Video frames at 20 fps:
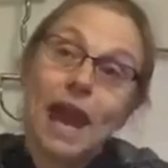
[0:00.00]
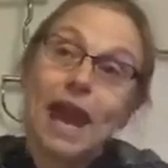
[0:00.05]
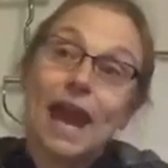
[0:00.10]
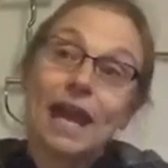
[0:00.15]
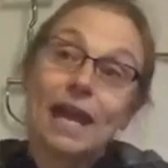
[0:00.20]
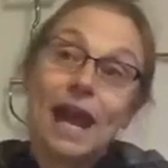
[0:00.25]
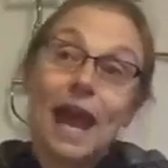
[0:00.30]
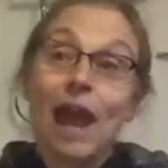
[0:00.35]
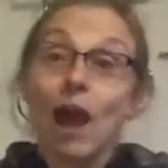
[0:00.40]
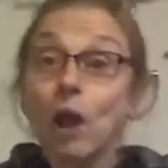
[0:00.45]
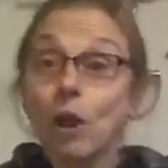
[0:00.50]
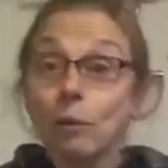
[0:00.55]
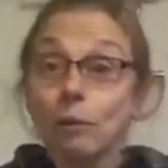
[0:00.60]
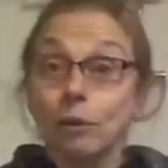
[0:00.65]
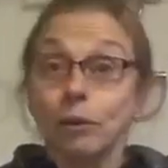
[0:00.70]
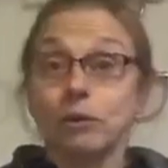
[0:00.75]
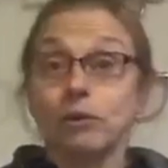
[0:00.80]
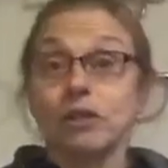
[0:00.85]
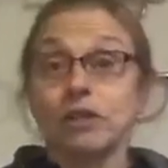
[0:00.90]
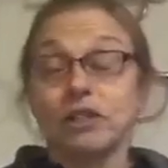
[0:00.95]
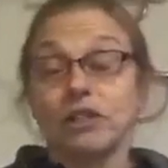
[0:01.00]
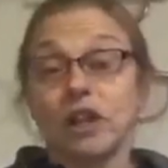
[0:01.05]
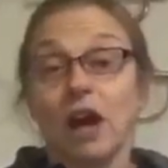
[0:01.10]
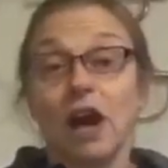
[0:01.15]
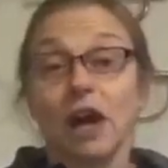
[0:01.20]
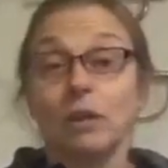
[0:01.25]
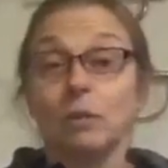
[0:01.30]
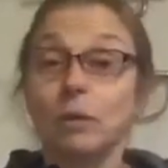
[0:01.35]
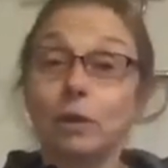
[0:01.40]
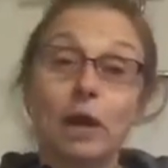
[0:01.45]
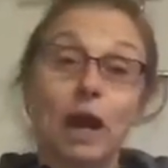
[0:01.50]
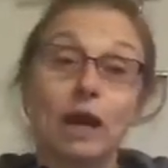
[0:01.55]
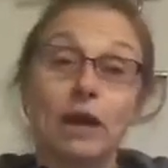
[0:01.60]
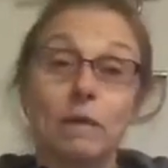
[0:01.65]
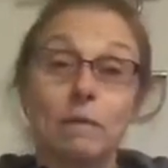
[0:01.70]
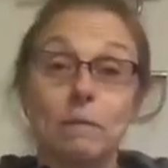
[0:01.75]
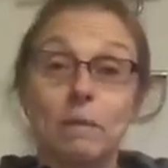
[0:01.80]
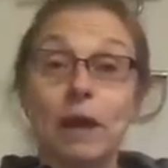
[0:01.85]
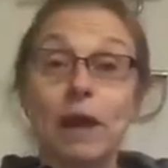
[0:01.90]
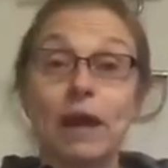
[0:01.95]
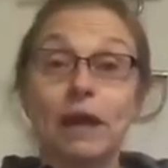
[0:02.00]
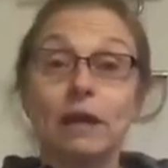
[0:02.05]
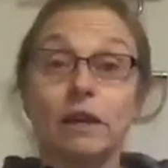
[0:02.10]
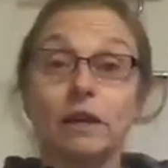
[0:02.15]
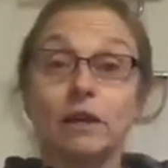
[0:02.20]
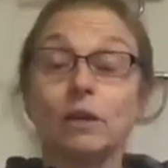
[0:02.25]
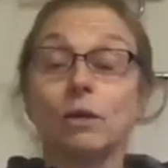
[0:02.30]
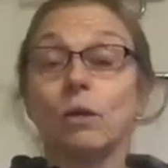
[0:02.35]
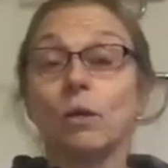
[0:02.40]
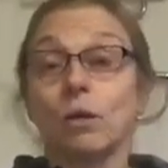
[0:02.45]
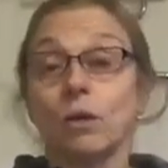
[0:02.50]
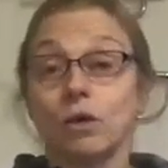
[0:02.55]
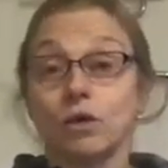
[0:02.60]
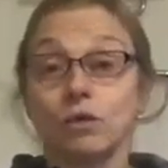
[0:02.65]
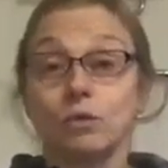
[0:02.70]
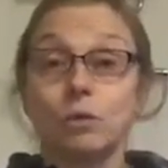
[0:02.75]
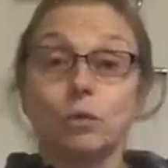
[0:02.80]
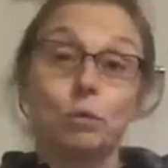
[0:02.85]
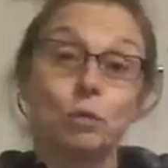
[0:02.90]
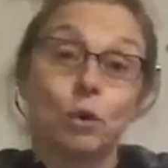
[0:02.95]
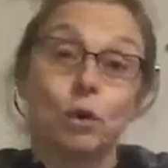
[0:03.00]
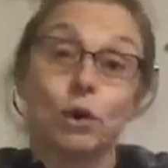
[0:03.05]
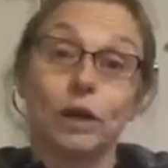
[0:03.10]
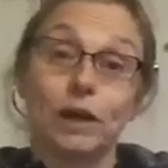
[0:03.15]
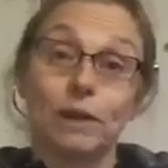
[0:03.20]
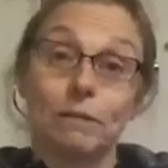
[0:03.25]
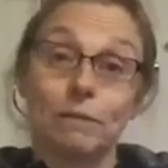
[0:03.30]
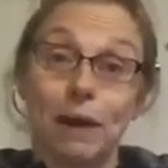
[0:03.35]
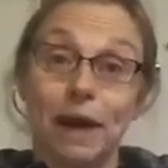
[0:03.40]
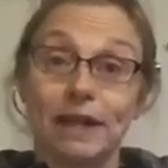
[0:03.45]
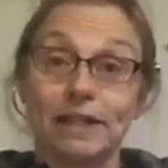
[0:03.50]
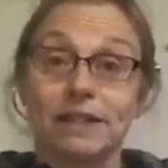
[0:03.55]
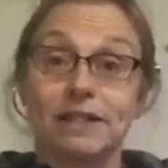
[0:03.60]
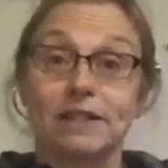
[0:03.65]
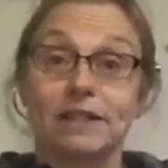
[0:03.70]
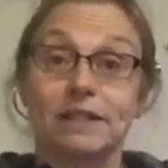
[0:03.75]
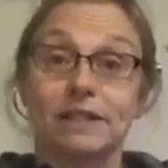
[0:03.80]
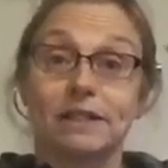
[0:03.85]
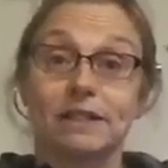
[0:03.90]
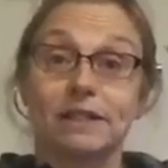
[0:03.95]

and help you decide what kind of bit your horse would work in best.